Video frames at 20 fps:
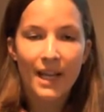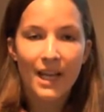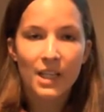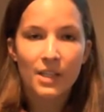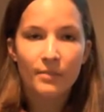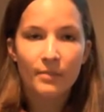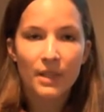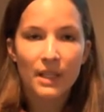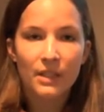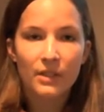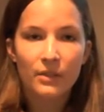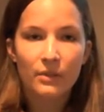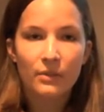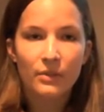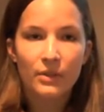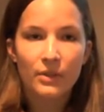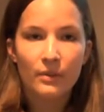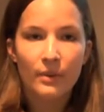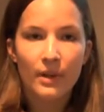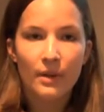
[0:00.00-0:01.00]
HB
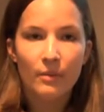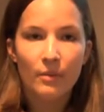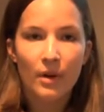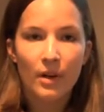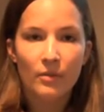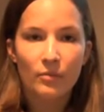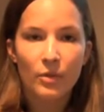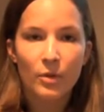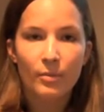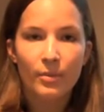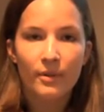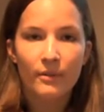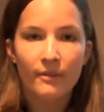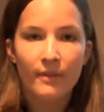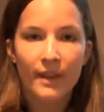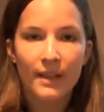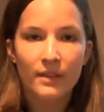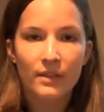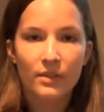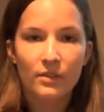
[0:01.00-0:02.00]
2281 will
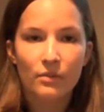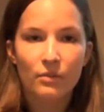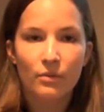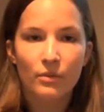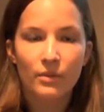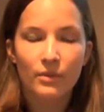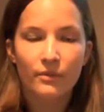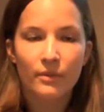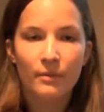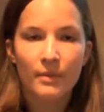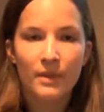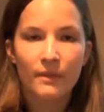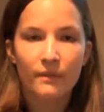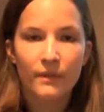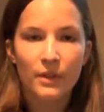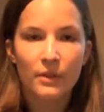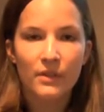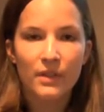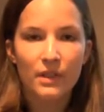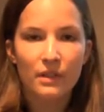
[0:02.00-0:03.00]
prevent schools from
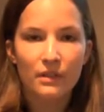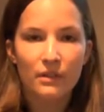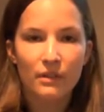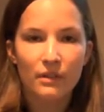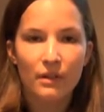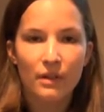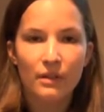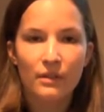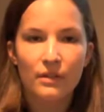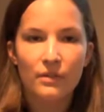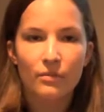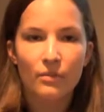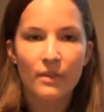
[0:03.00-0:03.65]
infusing students